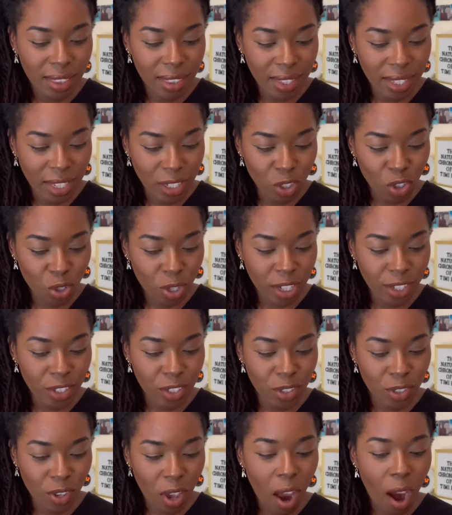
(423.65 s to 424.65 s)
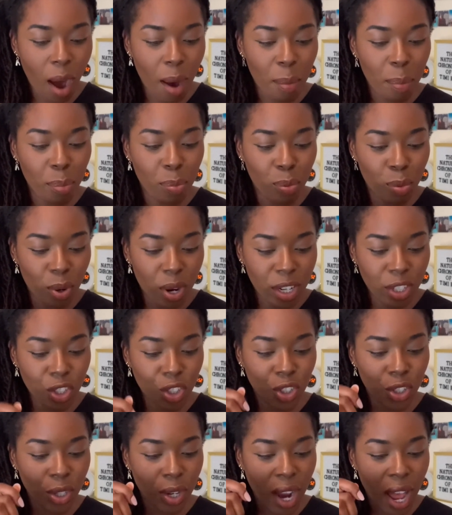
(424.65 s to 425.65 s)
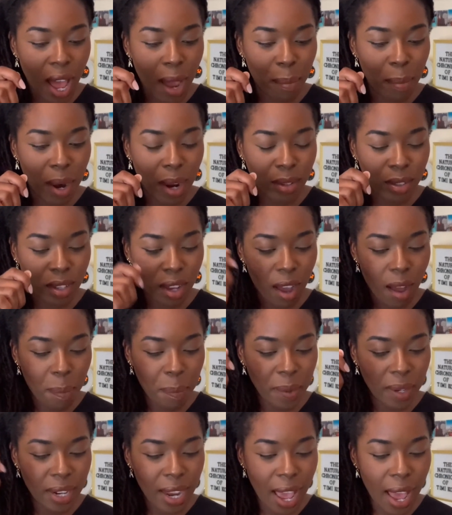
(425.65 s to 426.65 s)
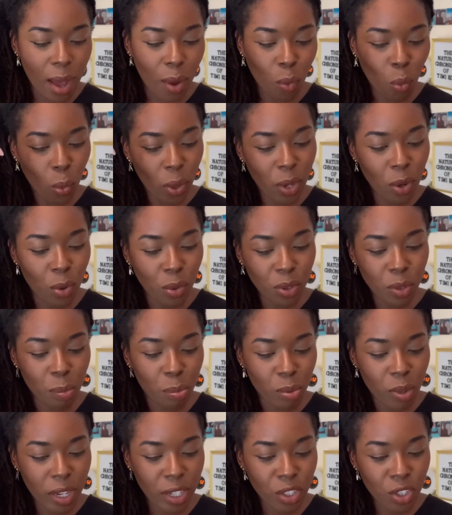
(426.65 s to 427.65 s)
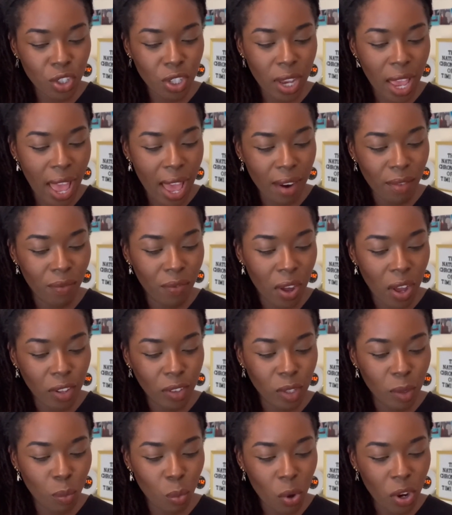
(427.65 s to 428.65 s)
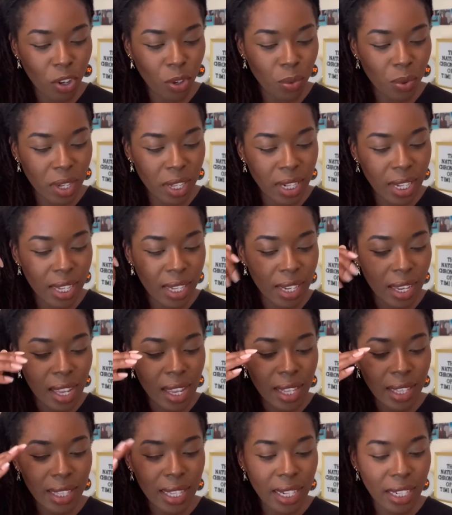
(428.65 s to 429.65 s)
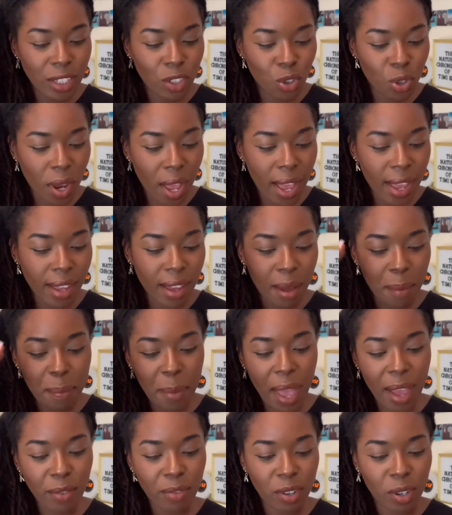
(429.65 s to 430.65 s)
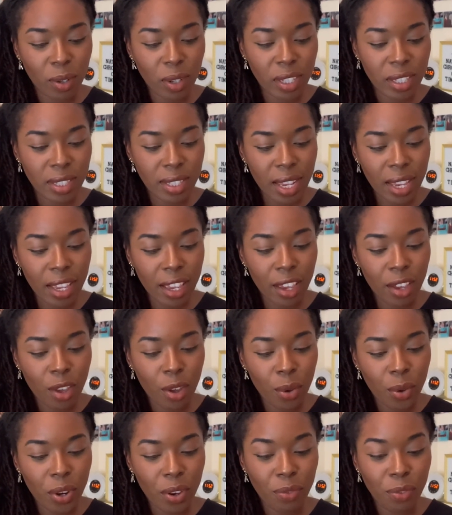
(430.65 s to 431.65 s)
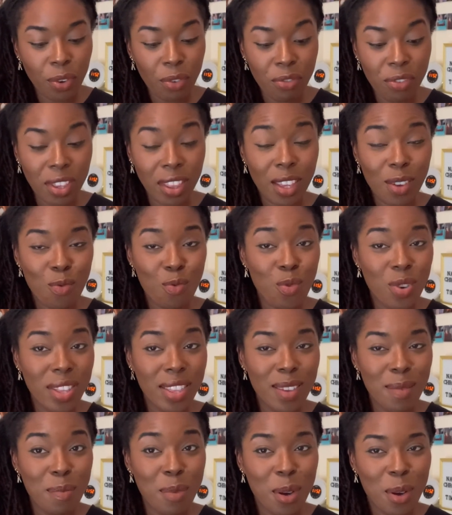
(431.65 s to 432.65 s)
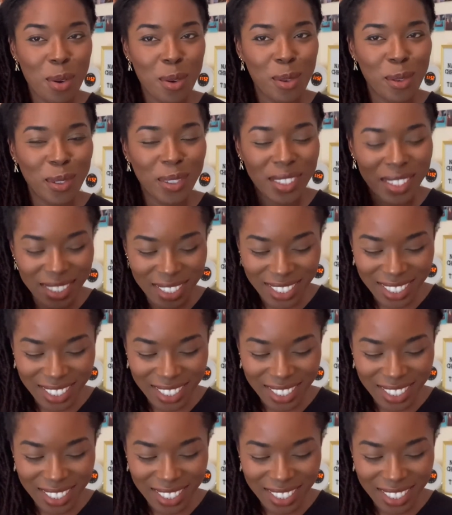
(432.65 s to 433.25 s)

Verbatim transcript: The instructions are brush your eyebrows up and out, wiggle the brush to add volume where you need it, let it dry, come back for a second coat if you're feeling really bold.